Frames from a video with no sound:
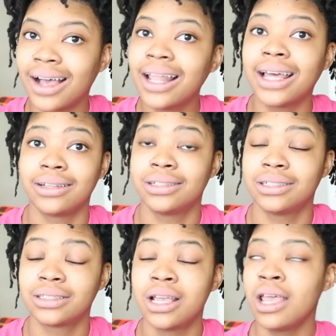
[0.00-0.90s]
I like
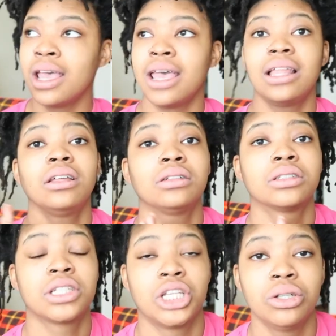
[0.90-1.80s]
this. It
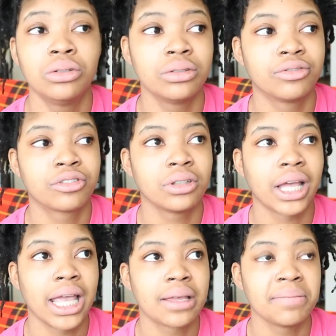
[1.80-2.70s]
looks cute for
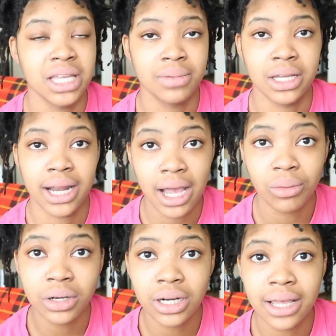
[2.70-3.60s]
like maybe an
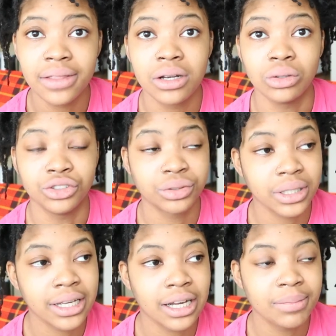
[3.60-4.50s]
hour, and then it'll
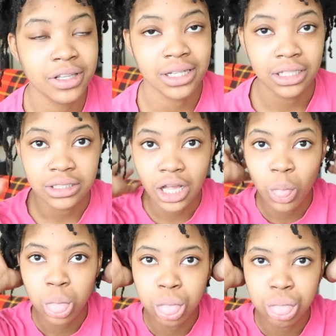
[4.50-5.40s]
shrink up, and then it's like,
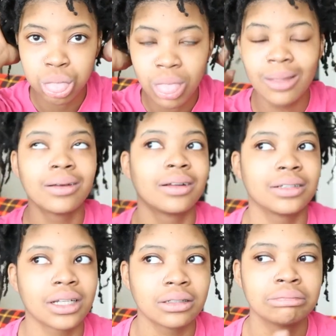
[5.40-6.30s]
and I
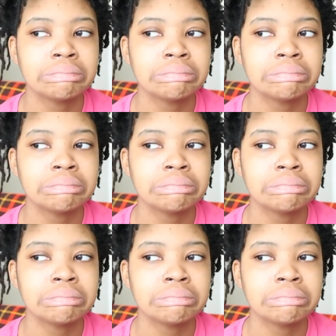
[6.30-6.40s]
was like,